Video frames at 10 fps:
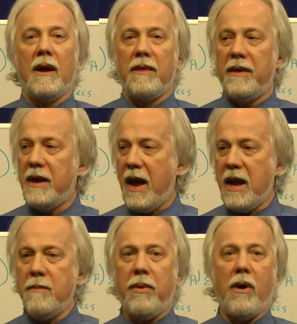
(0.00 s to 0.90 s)
The
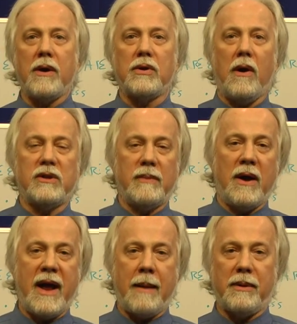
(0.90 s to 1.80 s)
end part talks
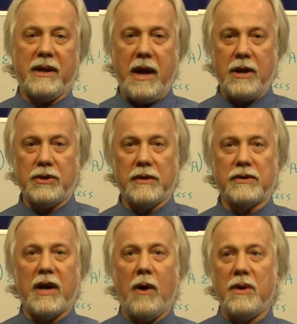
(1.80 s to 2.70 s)
about
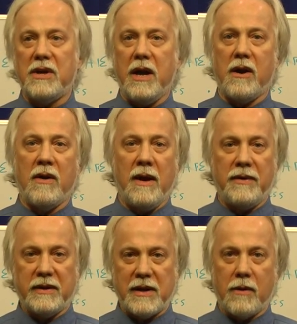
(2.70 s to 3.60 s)
applications, how we take our
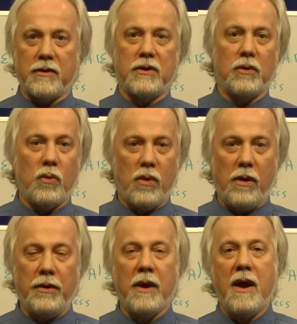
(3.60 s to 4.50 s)
ethics out into the
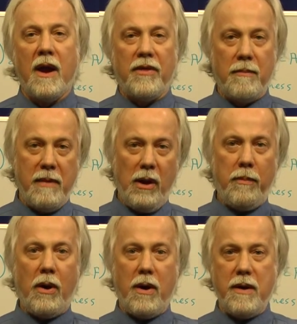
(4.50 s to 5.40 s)
world. The middle
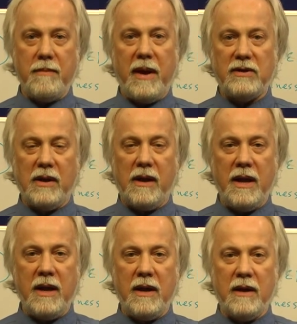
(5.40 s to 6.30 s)
part
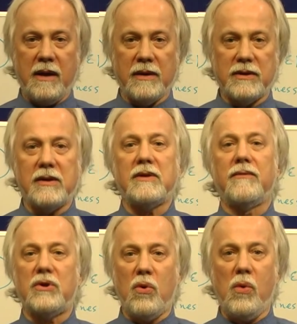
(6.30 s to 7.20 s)
basically consists
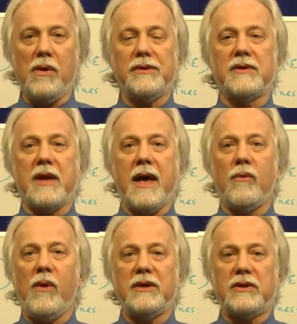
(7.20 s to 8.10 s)
of tools that
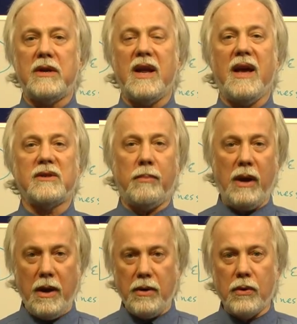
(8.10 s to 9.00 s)
Weston has
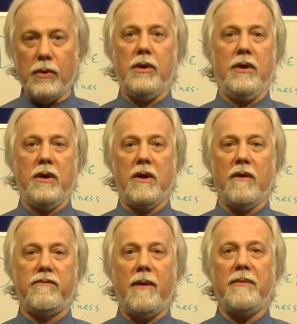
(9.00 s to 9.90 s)
plundered
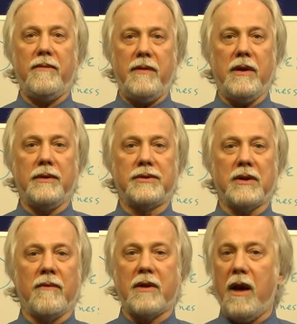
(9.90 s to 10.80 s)
from the fields
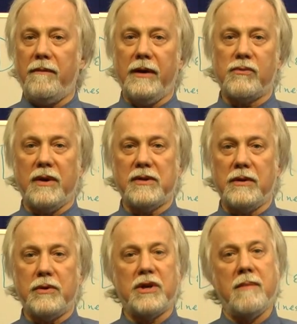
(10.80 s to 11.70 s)
of conflict
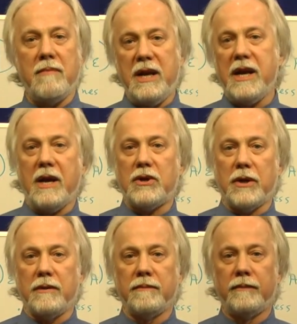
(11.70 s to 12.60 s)
resolution and mediation.